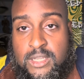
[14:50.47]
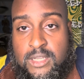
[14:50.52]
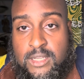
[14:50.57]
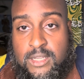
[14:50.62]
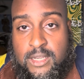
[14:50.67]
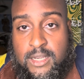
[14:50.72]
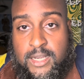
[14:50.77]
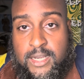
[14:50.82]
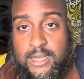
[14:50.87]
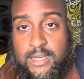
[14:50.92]

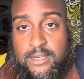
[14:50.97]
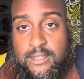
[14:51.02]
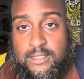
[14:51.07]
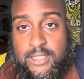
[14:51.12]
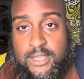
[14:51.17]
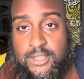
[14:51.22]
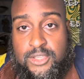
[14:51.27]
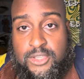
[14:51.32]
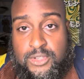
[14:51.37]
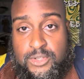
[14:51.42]

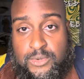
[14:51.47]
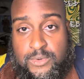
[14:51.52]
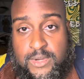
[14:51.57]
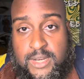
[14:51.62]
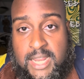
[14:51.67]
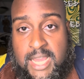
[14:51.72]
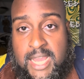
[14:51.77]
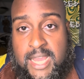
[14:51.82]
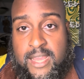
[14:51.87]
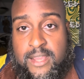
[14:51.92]
like you
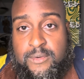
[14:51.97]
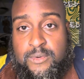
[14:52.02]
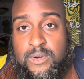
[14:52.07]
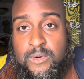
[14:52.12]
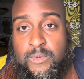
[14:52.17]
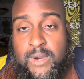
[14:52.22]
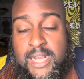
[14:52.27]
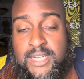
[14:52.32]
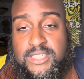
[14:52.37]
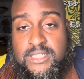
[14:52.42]
and I, we're
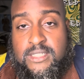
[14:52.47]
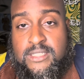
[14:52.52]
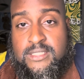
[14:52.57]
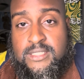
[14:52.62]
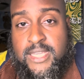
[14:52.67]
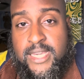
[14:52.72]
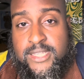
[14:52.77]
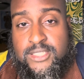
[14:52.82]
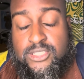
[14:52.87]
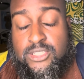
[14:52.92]
watching this
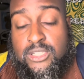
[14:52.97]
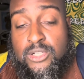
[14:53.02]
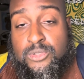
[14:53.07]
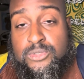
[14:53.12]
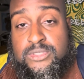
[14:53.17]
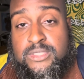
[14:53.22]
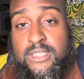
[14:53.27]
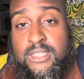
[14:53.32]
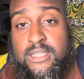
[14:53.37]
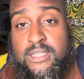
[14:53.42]
case
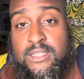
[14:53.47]
closely.